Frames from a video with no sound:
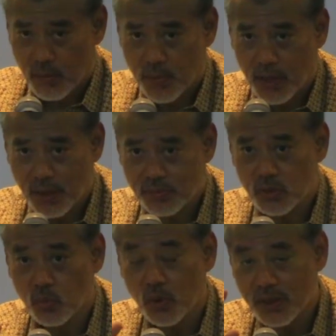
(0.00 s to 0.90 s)
perhaps
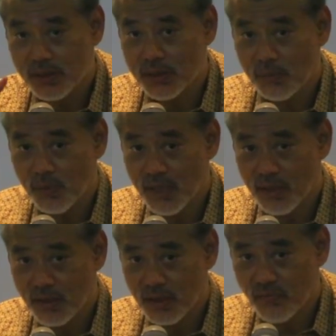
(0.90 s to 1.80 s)
worse than many
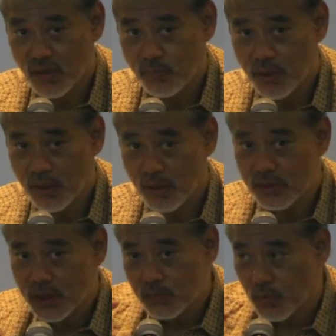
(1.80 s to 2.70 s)
other developing
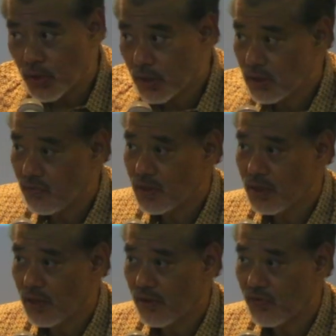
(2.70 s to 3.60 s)
countries. Productivity
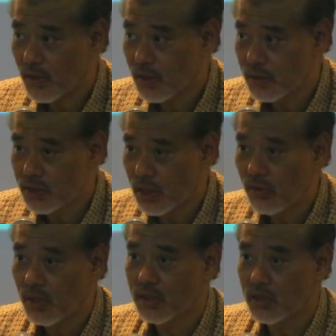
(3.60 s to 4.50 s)
in Africa
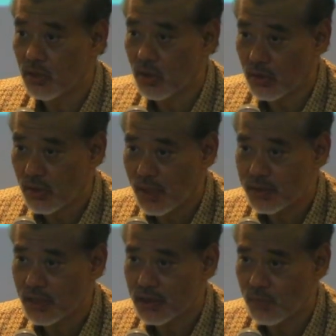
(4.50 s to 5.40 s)
generally did not
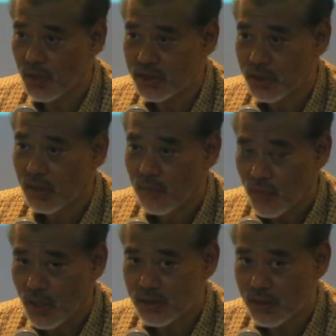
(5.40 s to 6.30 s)
rise as much
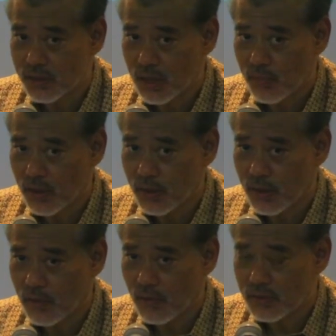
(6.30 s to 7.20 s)
as in some
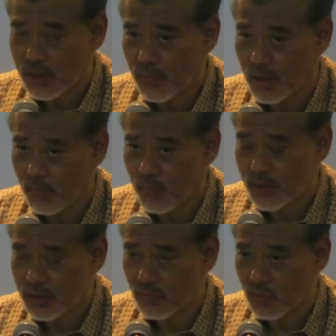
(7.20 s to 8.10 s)
other
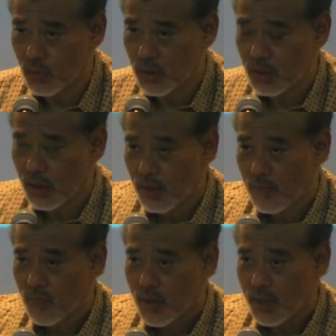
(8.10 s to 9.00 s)
parts of the world.
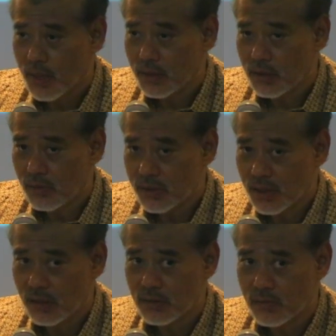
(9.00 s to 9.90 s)
And the
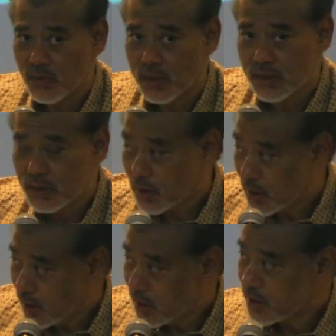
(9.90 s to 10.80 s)
result of this
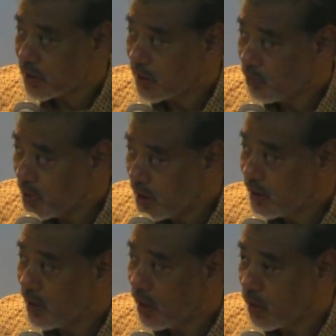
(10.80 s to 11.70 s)
is
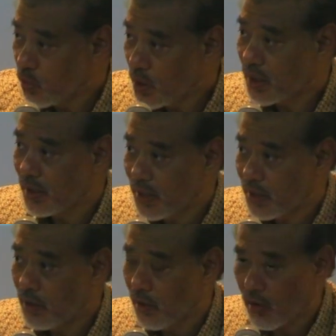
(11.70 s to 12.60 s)
been a
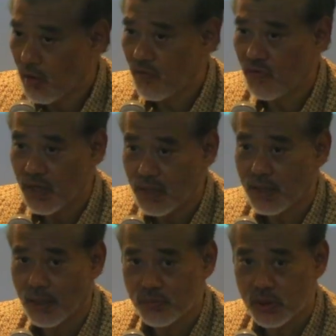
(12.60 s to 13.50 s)
weakening of
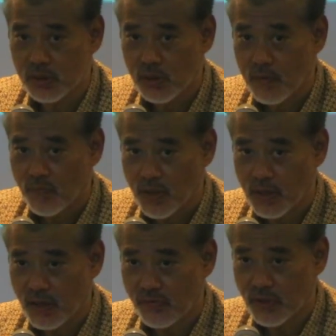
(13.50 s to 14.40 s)
incomes
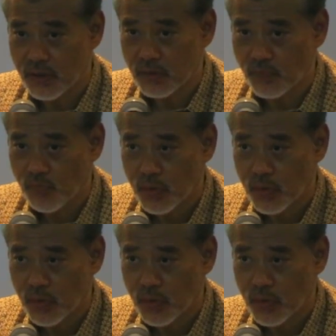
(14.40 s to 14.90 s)
in Africa.